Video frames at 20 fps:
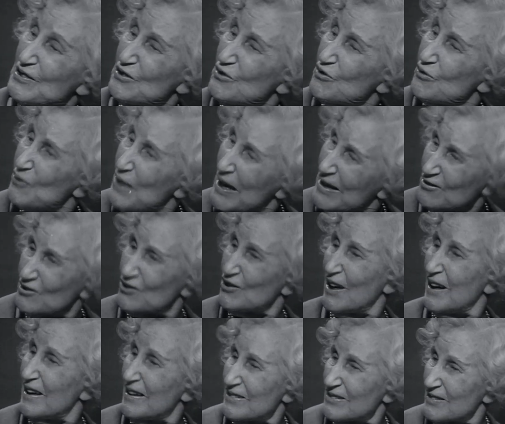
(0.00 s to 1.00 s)
to
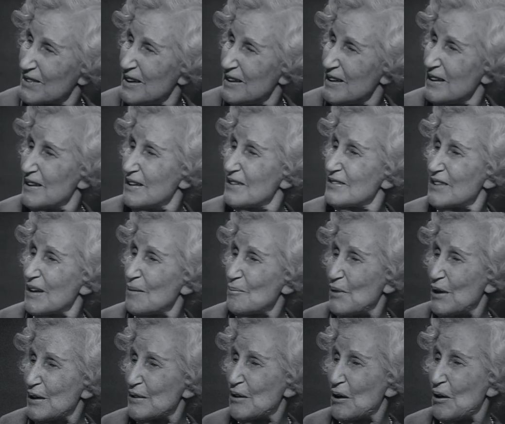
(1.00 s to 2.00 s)
disfranchise
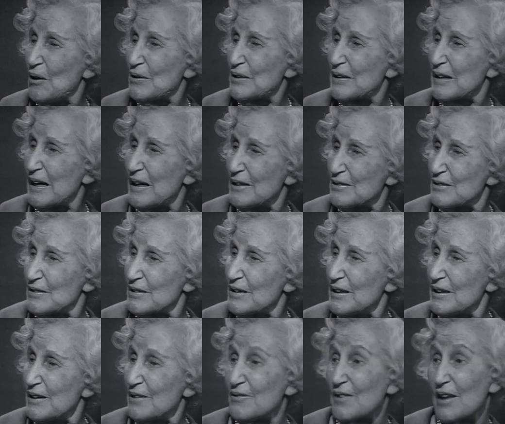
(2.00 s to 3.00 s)
someone on account
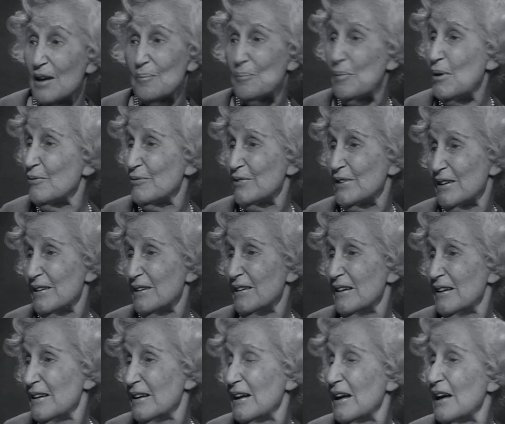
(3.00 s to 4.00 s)
of their
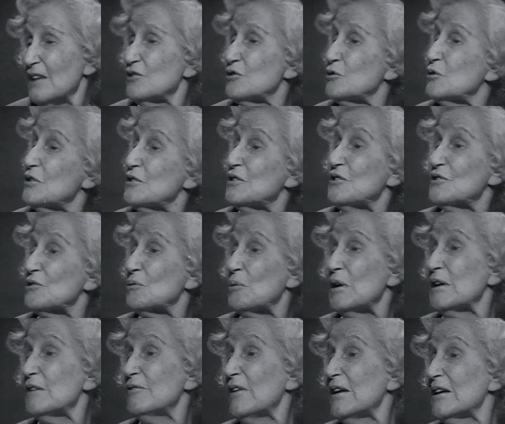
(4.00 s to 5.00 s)
poverty, as to
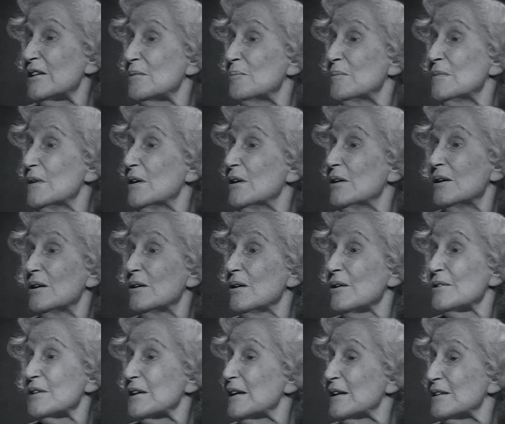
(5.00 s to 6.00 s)
disqualify them
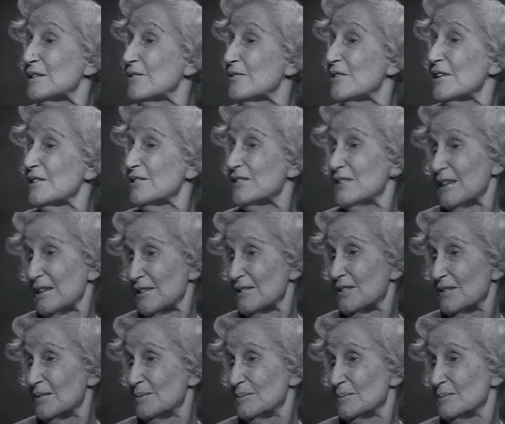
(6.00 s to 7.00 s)
on account of their
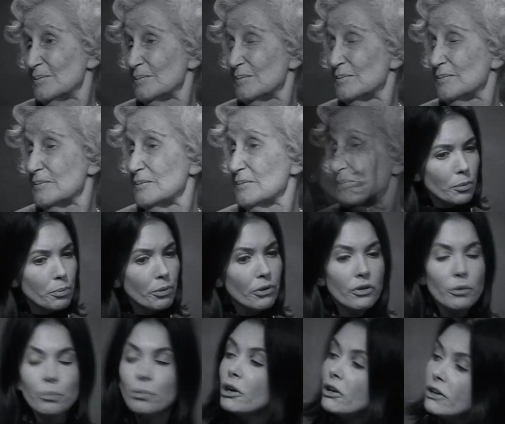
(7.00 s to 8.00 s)
sex. The,
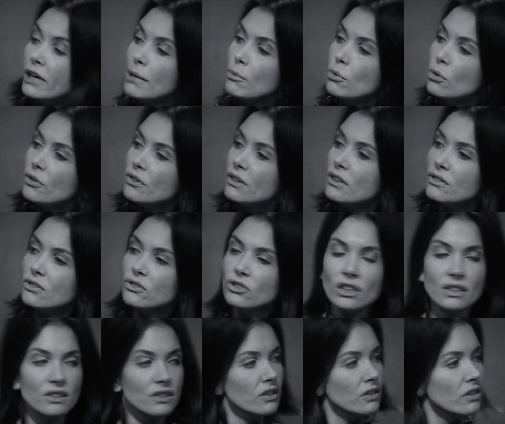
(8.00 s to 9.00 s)
pr- the programme also
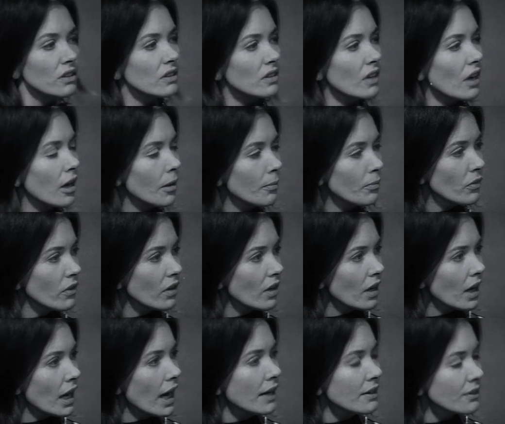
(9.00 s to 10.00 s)
suggested that um,
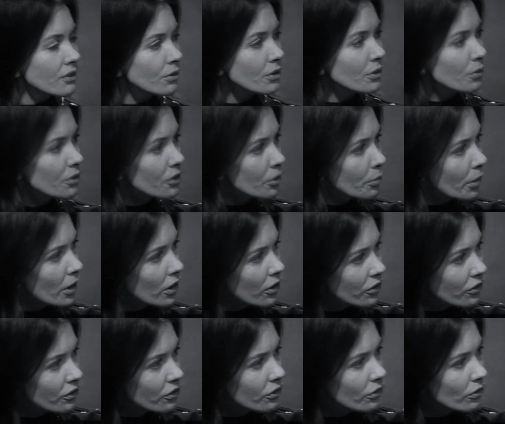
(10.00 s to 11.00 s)
Asquith was
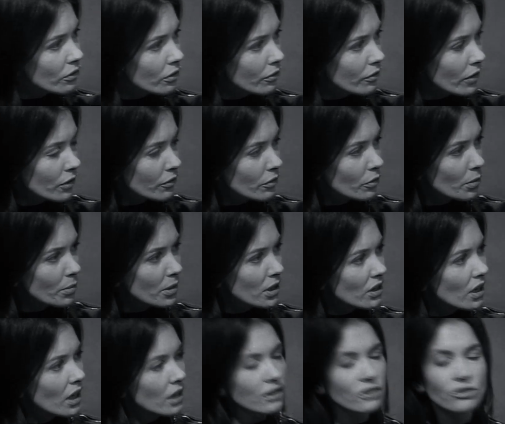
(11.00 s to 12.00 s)
opposed to the vote for
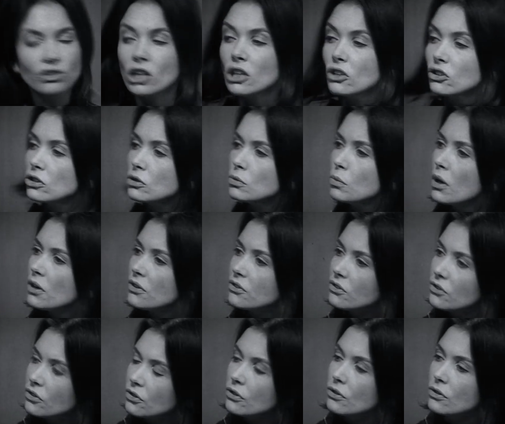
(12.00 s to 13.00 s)
women, and Churchill
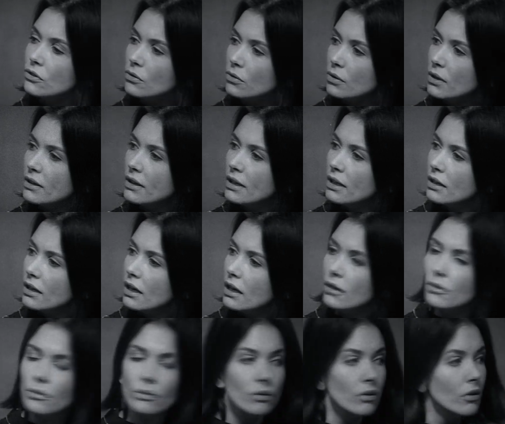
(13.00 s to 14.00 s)
was too. And
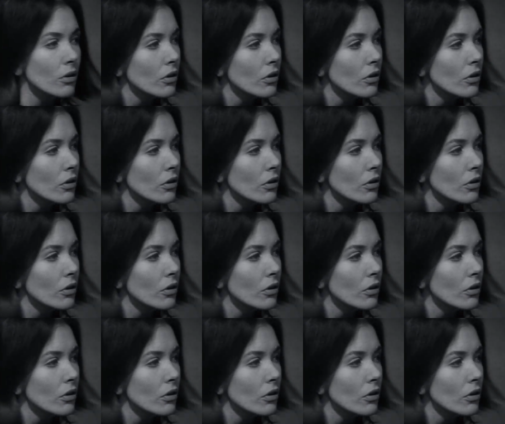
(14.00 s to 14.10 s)
no,